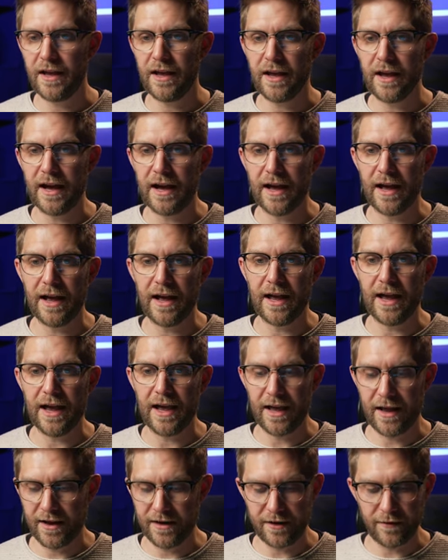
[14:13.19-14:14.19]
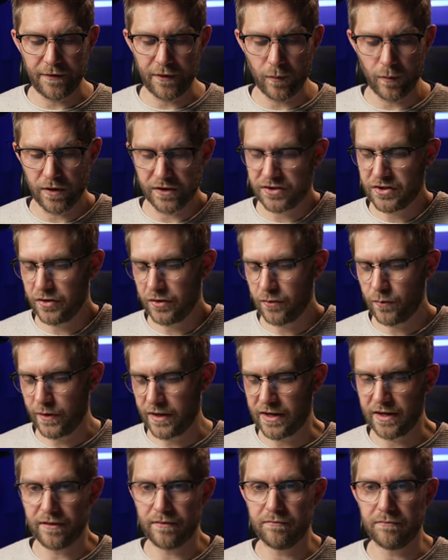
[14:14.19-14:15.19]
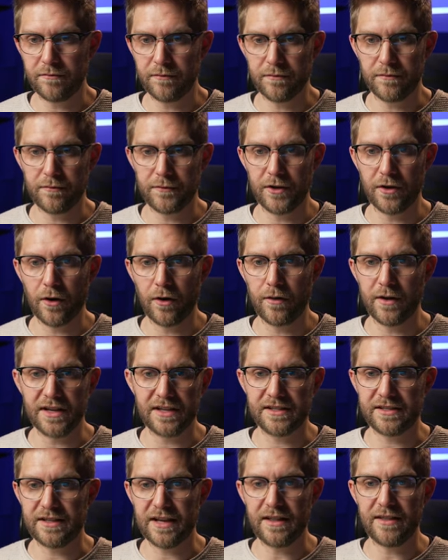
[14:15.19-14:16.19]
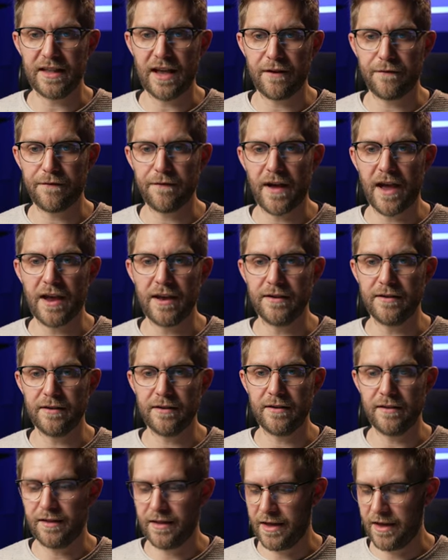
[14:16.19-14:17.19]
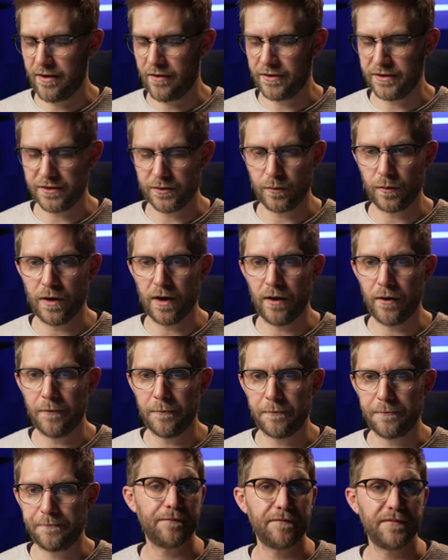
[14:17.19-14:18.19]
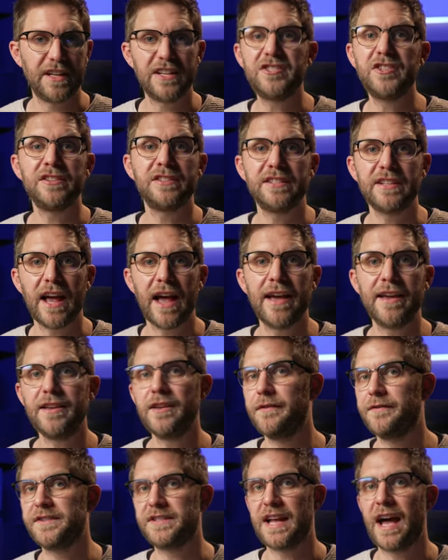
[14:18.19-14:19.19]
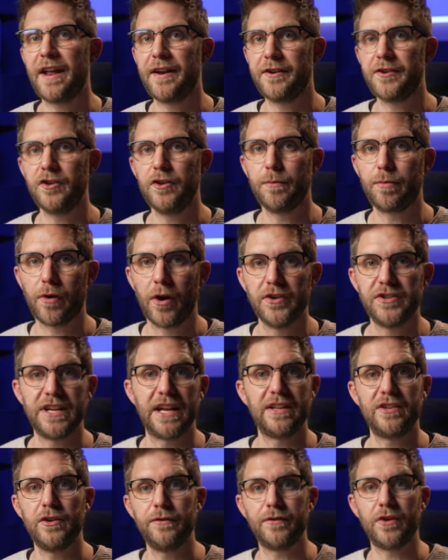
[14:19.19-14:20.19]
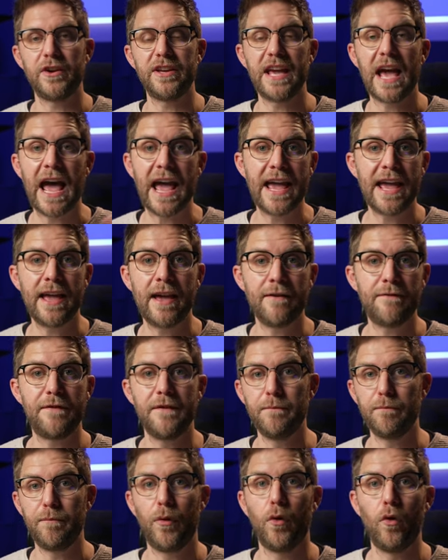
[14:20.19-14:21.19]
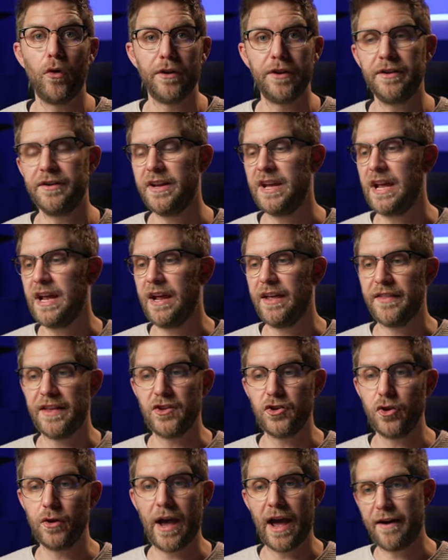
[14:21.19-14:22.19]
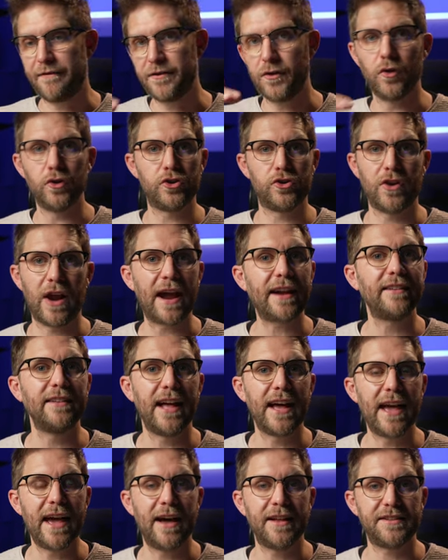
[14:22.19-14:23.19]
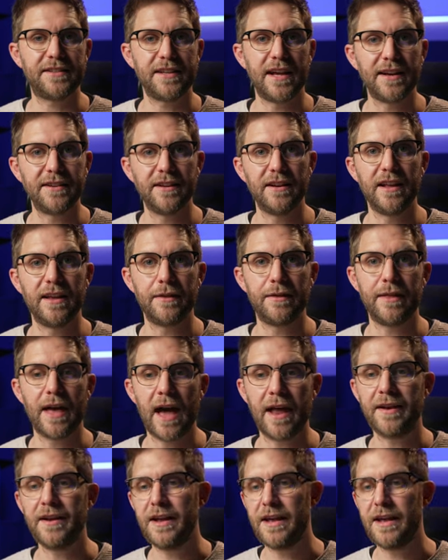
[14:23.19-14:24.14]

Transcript: Uh, and if you want to, we can, you know, extend that fade there as well. Let's just say you've started a new project and you've got your A A F imported, then you have your track layouts underneath that,